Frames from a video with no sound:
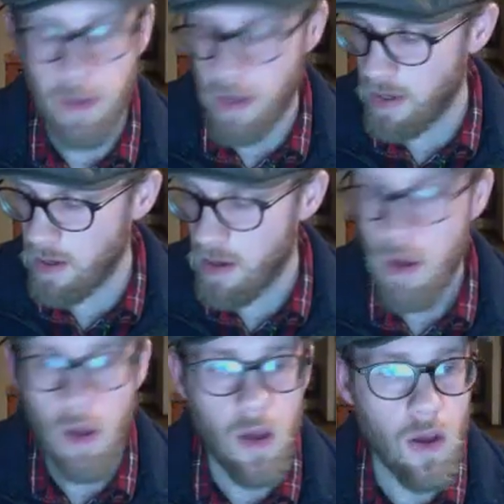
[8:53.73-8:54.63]
a
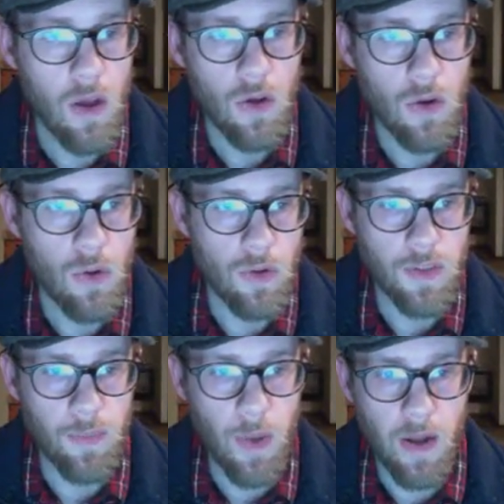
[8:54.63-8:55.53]

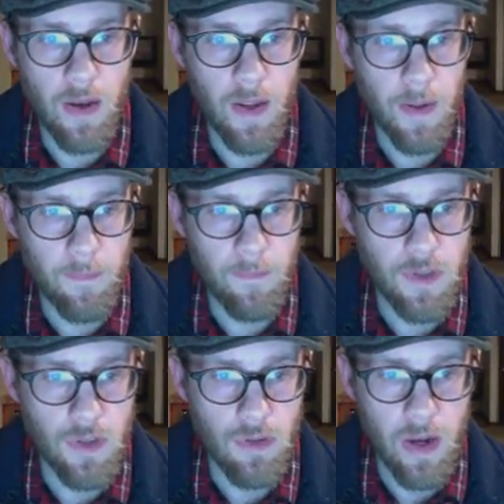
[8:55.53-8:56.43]
corresponding
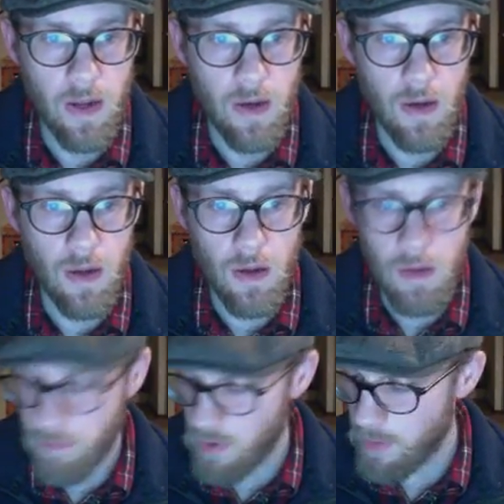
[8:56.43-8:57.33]
strand
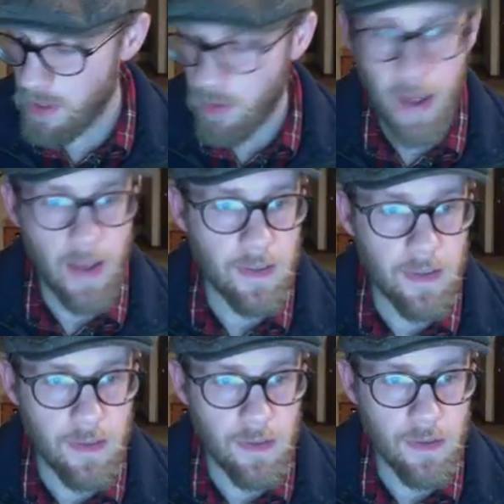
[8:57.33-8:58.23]
of amino
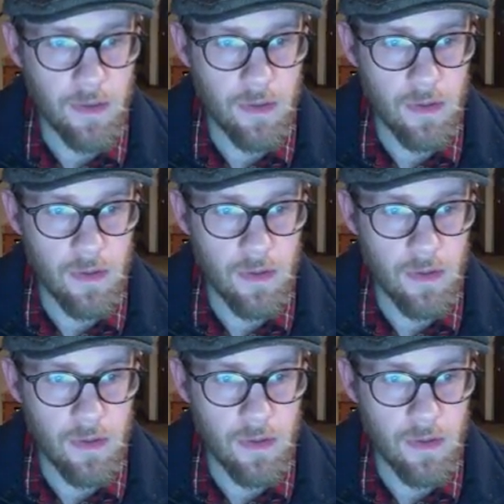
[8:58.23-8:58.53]
acids,